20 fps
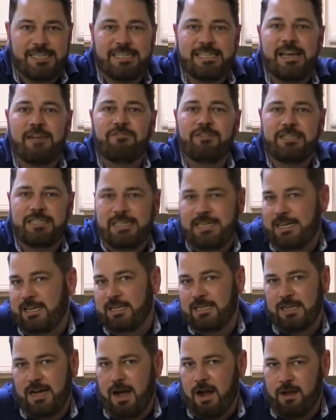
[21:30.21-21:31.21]

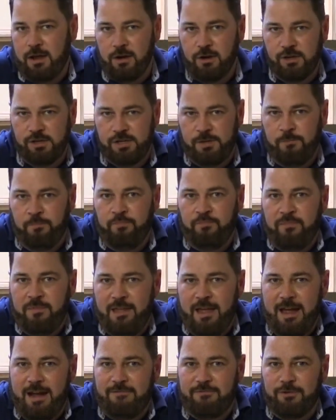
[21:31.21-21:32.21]
17 tacos
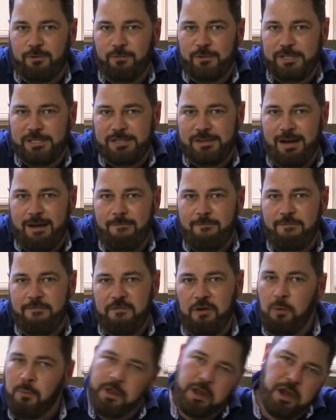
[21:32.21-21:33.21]
after we stop
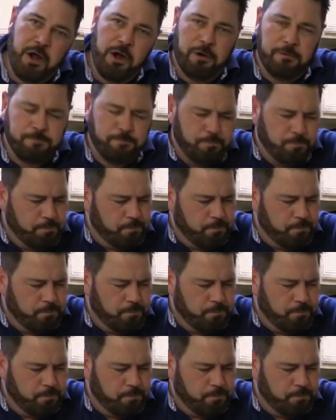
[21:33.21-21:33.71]
filming here.